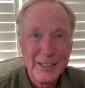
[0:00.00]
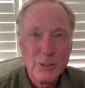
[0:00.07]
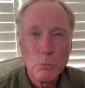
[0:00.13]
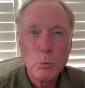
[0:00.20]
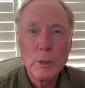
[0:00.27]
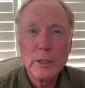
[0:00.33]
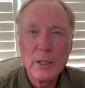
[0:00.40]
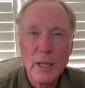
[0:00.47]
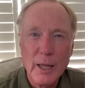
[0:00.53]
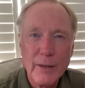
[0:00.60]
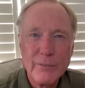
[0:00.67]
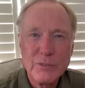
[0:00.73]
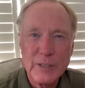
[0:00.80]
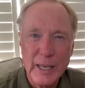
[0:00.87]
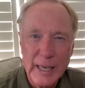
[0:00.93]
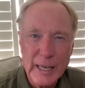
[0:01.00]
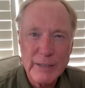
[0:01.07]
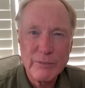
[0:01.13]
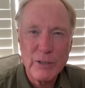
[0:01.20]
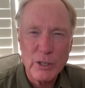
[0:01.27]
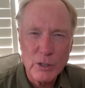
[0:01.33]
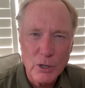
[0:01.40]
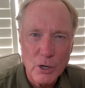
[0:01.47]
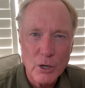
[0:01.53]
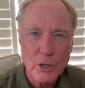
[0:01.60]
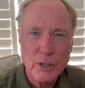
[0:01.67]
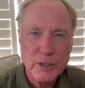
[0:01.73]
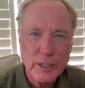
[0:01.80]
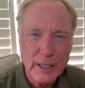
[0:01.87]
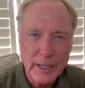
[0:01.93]
We love to have our
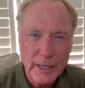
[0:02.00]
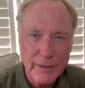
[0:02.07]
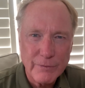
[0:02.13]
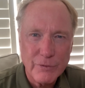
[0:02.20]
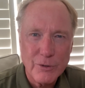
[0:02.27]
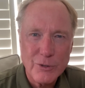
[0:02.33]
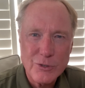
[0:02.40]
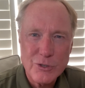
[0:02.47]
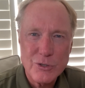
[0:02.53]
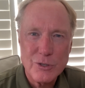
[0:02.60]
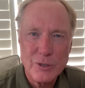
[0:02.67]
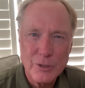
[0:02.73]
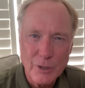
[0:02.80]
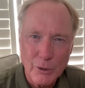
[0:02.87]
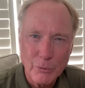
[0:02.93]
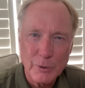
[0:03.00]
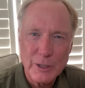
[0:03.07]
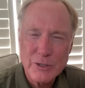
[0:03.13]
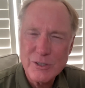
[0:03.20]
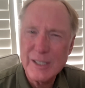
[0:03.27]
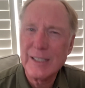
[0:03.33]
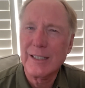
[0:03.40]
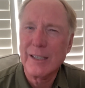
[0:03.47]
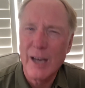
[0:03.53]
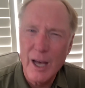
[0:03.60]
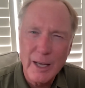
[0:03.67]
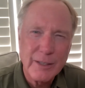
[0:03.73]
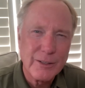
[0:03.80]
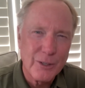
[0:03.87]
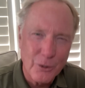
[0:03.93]
hard efforts noticed. And
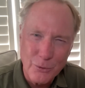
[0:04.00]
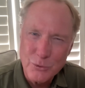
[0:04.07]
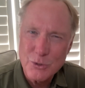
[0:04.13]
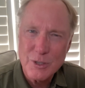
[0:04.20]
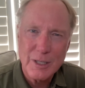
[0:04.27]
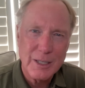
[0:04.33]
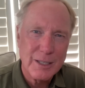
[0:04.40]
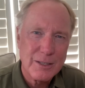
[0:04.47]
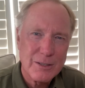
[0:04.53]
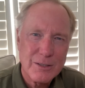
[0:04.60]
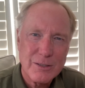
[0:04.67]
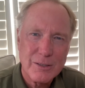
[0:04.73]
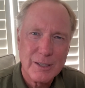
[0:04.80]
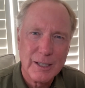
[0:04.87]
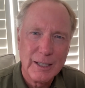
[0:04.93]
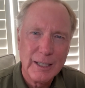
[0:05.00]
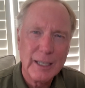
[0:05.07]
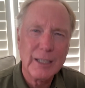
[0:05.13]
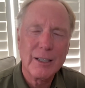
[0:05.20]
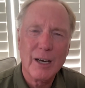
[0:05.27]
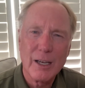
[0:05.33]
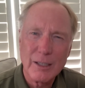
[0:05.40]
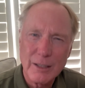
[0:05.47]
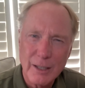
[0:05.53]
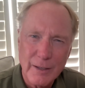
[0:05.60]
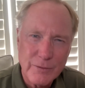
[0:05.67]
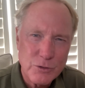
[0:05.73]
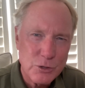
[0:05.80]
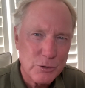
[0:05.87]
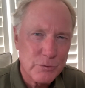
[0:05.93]
God knows this. And God
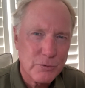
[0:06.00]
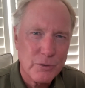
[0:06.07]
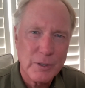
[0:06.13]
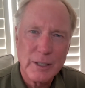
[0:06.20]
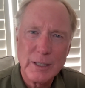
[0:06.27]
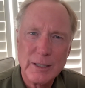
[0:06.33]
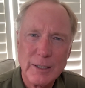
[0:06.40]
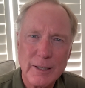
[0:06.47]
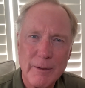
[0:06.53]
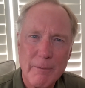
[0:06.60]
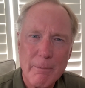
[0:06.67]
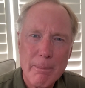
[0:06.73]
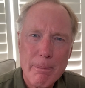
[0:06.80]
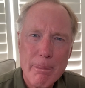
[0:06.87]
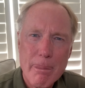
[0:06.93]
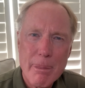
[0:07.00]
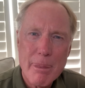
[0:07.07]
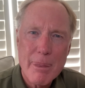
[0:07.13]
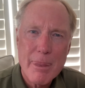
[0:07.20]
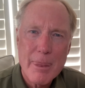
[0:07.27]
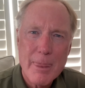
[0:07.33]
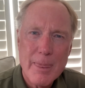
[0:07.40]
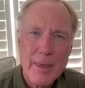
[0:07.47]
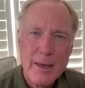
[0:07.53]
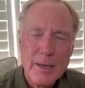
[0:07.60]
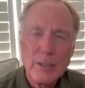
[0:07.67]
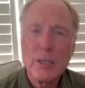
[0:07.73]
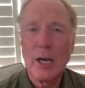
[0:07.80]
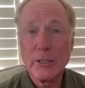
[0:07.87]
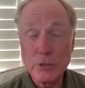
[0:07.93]
loves you, friend.
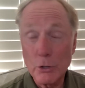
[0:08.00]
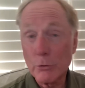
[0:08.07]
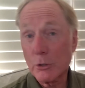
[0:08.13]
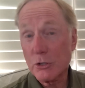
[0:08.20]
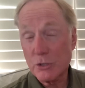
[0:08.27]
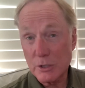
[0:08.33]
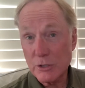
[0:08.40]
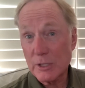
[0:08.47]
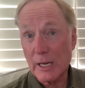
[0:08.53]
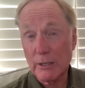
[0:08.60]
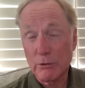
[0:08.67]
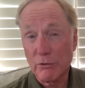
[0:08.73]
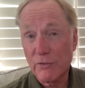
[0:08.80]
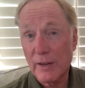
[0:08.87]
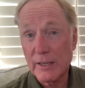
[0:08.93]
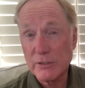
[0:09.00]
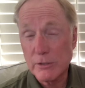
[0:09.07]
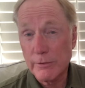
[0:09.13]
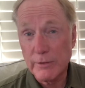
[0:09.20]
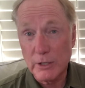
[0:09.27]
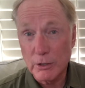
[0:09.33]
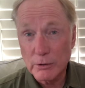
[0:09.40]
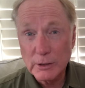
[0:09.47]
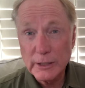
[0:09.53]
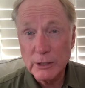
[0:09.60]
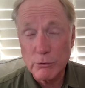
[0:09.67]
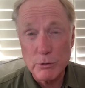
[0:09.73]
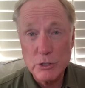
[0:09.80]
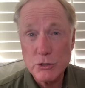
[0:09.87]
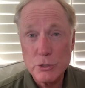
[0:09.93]
God noticed the sacrifice of the early
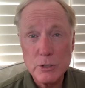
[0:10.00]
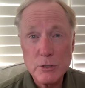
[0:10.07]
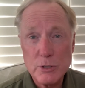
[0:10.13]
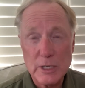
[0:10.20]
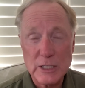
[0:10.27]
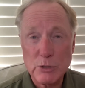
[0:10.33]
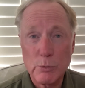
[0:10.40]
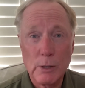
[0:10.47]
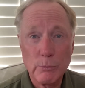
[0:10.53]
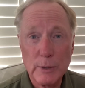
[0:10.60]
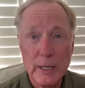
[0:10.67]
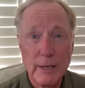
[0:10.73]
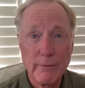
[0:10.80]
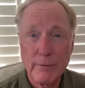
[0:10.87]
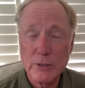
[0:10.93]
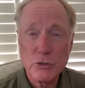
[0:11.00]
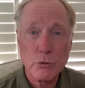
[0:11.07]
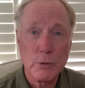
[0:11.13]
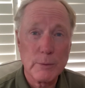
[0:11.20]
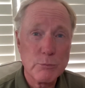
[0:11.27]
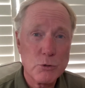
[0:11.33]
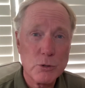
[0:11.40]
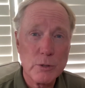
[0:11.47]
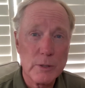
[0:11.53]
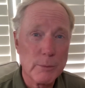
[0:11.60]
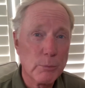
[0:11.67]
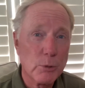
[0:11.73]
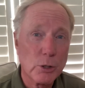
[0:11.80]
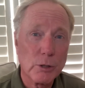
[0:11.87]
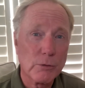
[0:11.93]
Christians. That's why we have this scripture in the
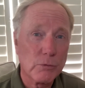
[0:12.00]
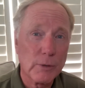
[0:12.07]
book of